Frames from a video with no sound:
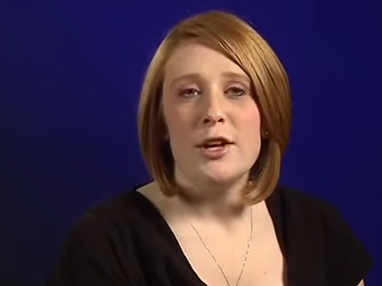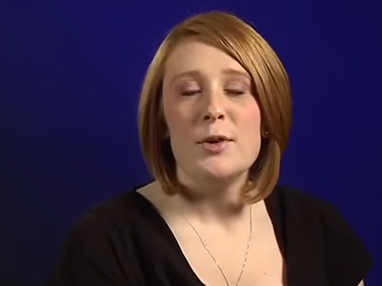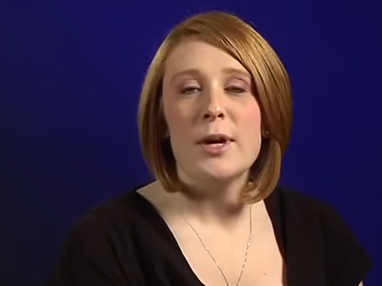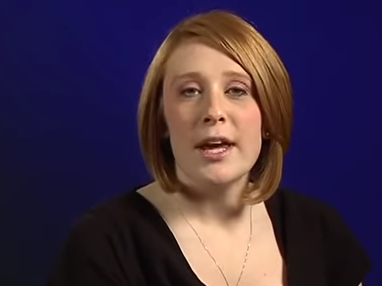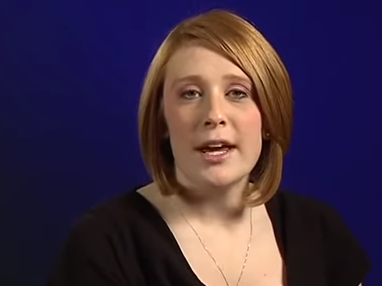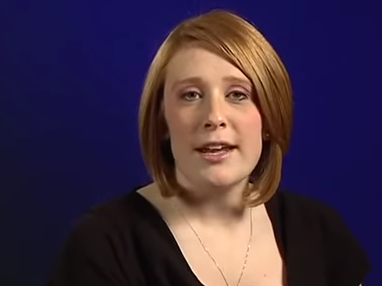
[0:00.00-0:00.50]

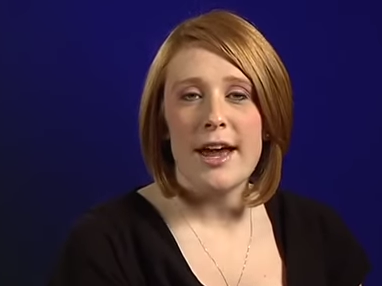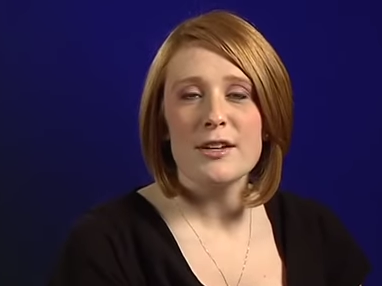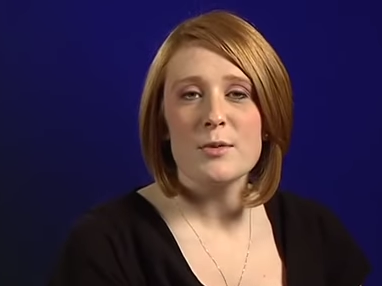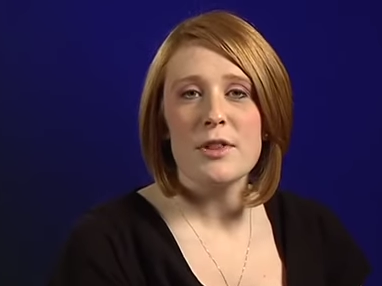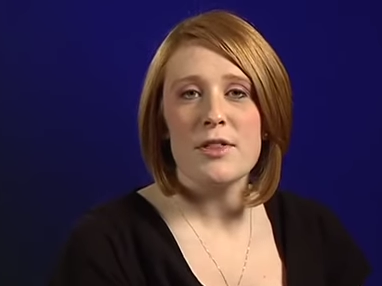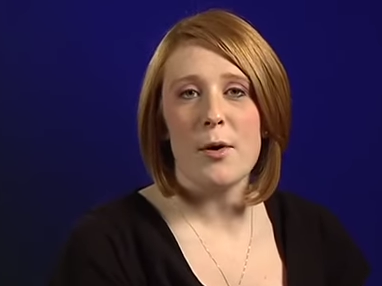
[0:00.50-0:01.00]
You can
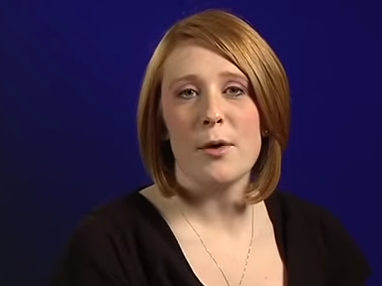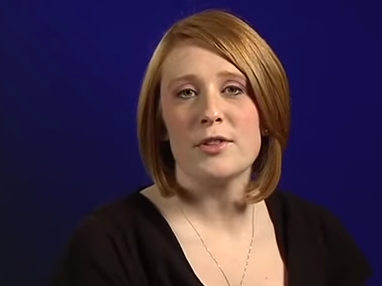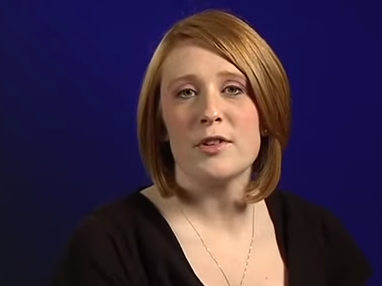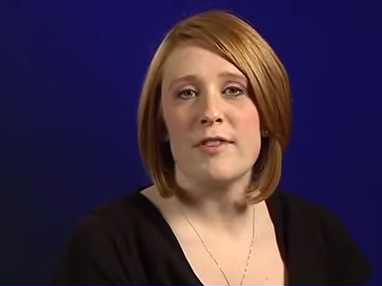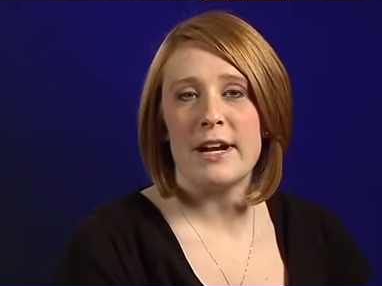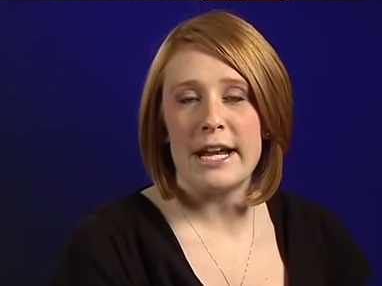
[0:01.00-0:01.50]
connect with the
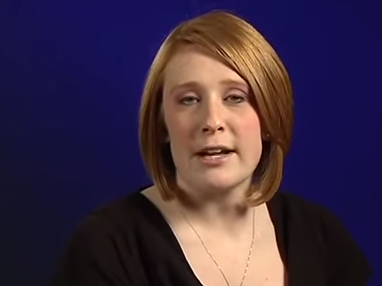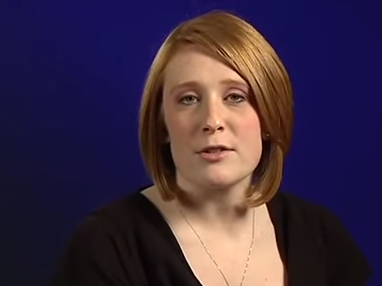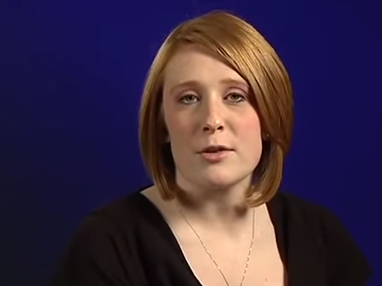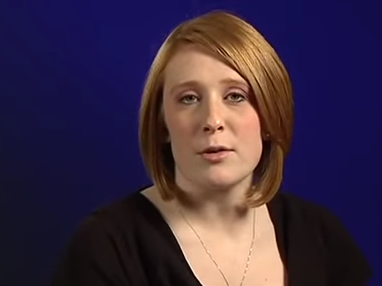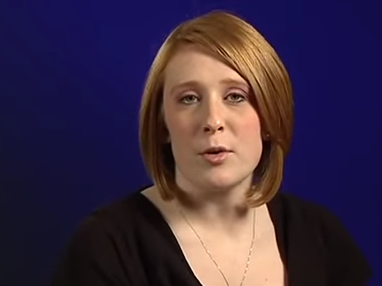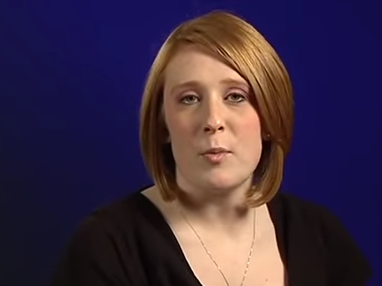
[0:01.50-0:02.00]
Holter
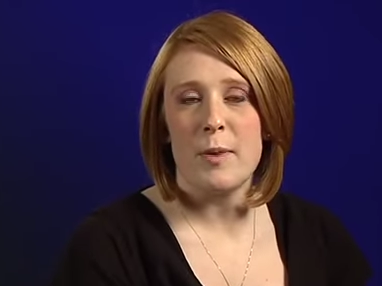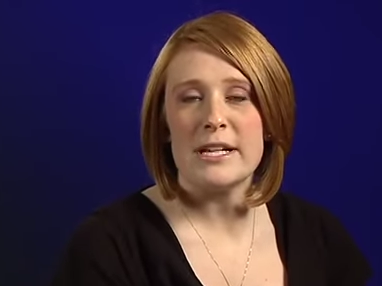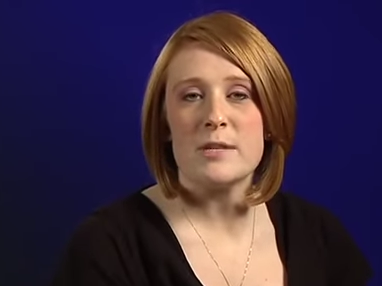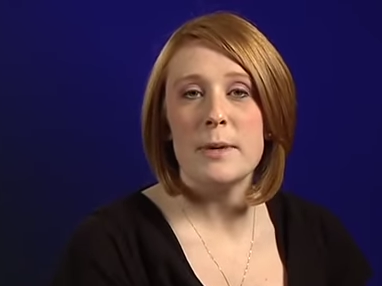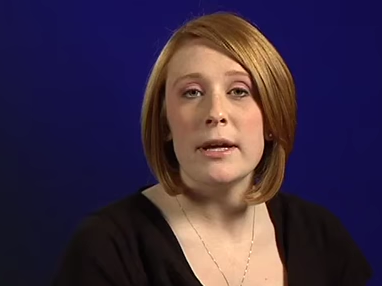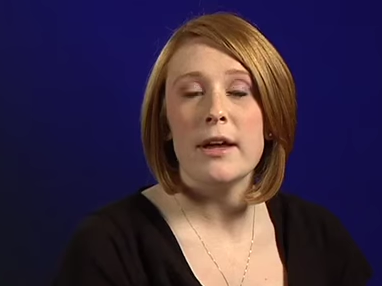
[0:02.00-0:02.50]
Financial Group by
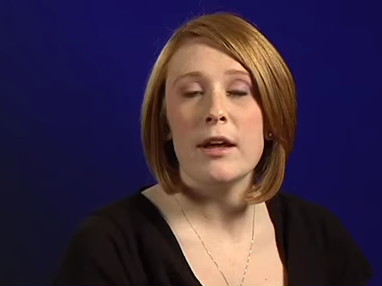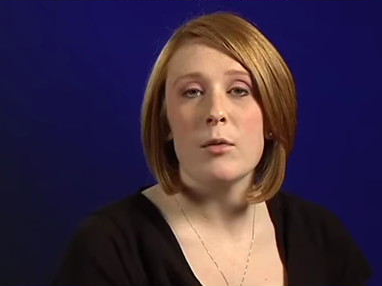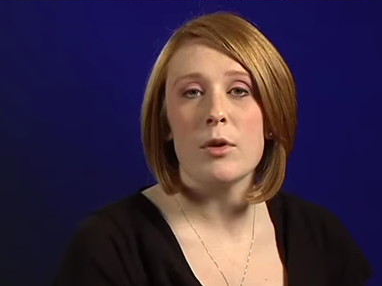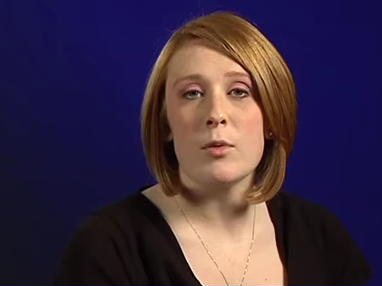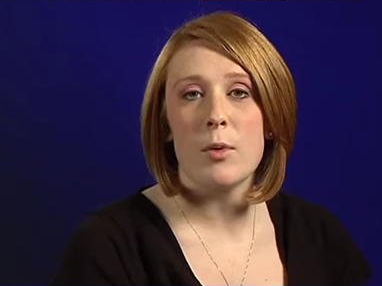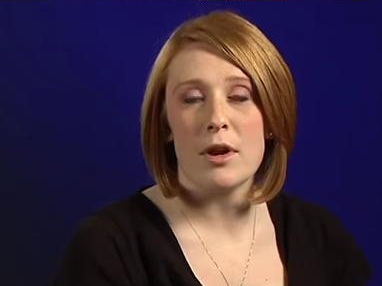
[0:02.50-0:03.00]
speaking
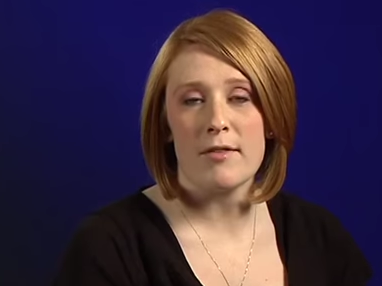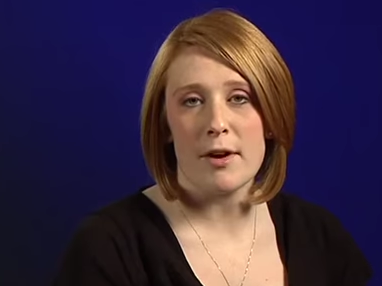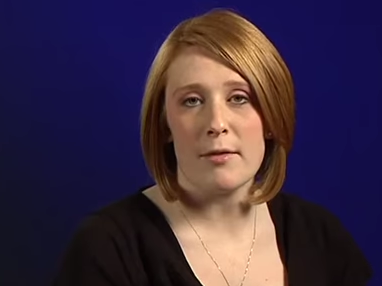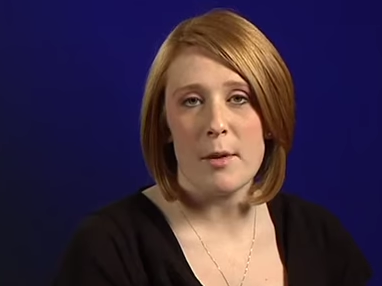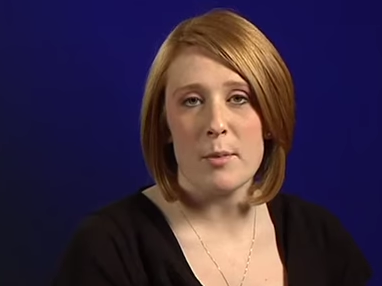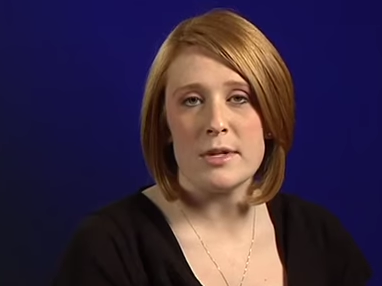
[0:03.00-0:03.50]
with one of
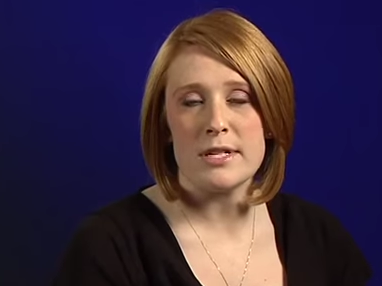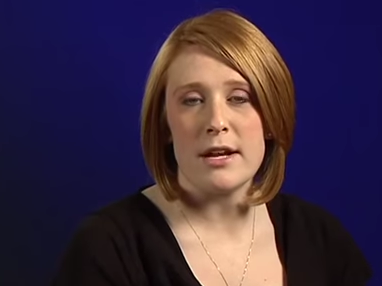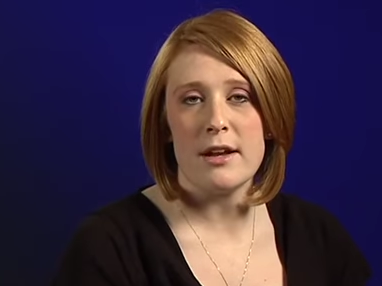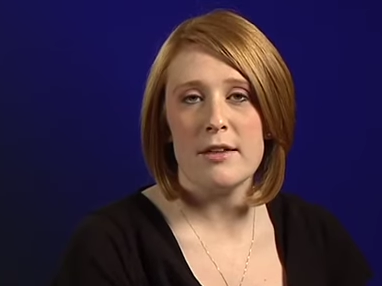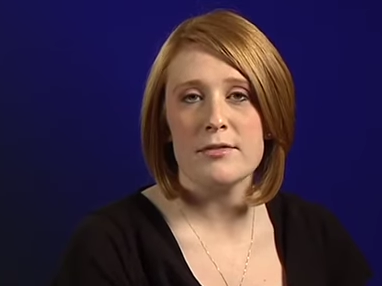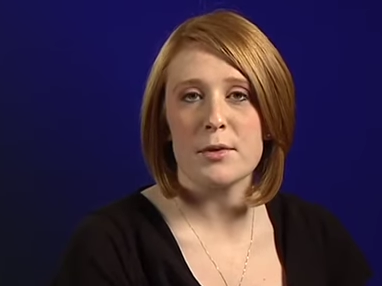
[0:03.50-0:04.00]
our
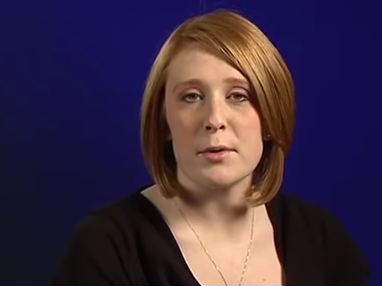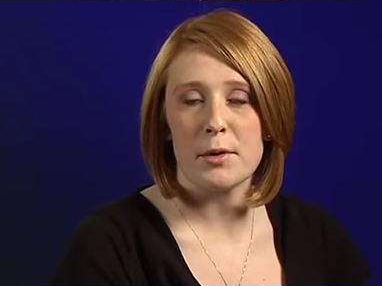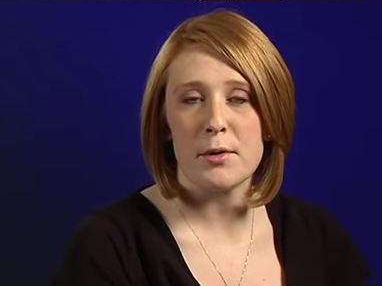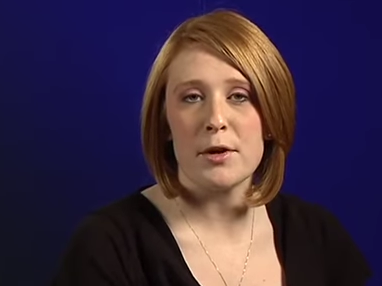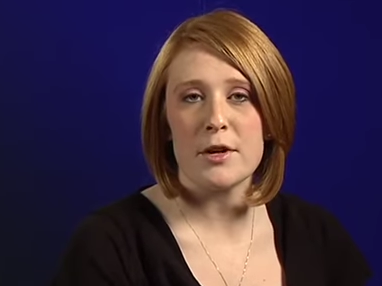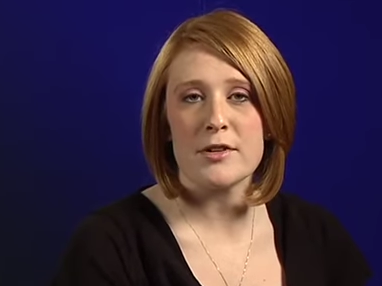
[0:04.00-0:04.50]
representatives or
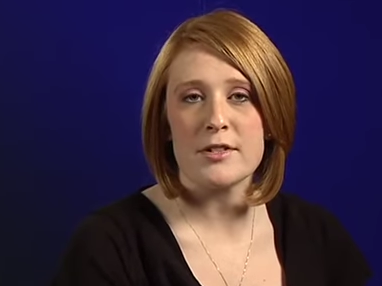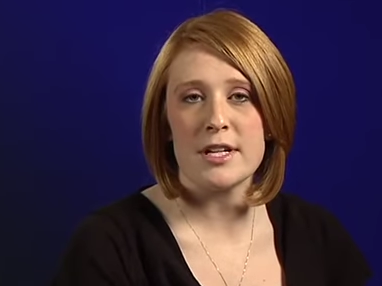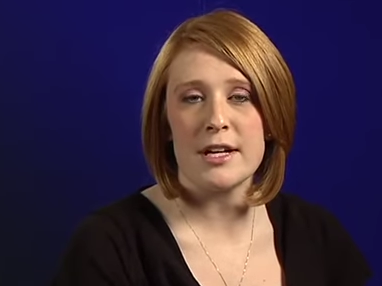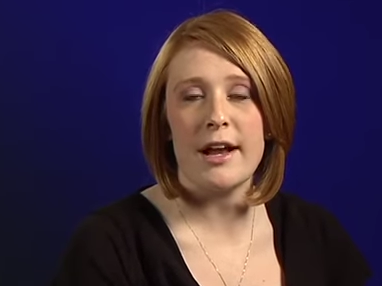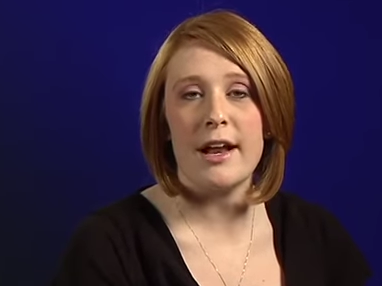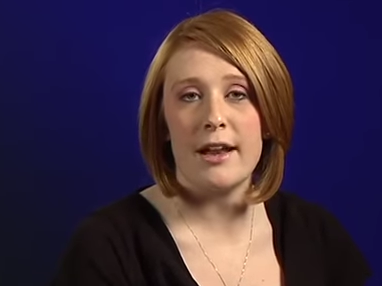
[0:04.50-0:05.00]
recruiters
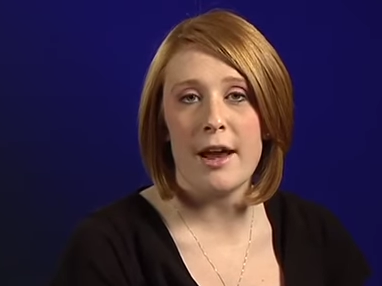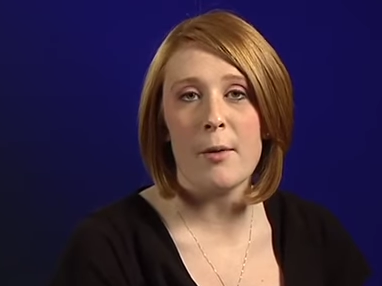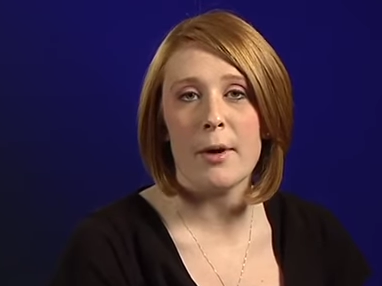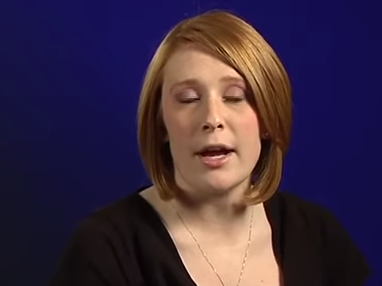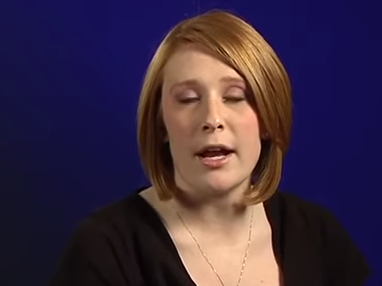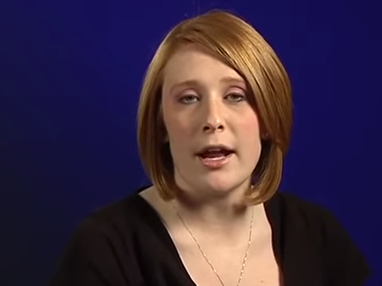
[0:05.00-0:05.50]
tonight at
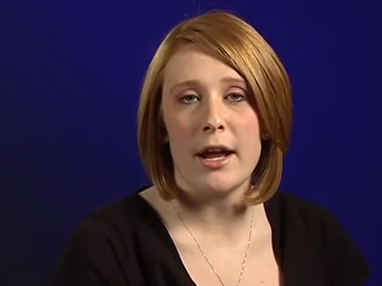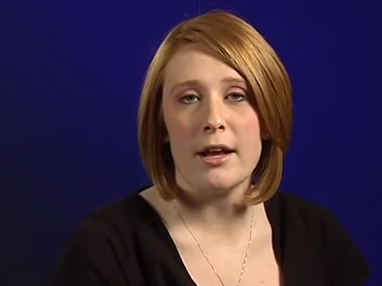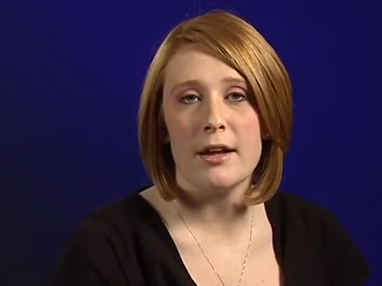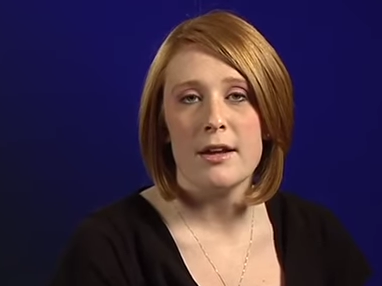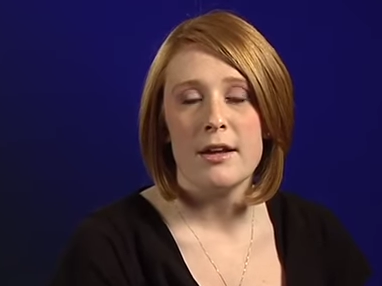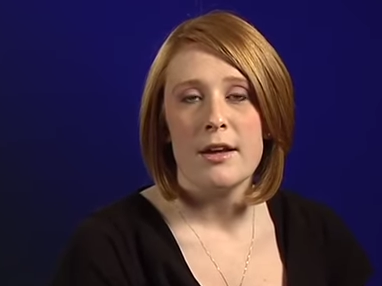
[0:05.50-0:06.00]
Networking Night